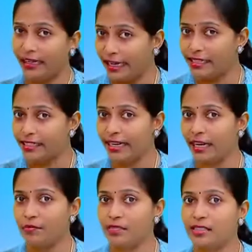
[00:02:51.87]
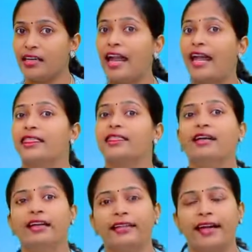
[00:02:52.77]
letter names and
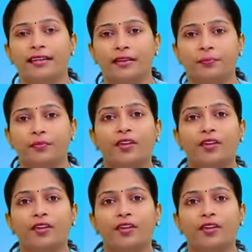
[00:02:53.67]
the letter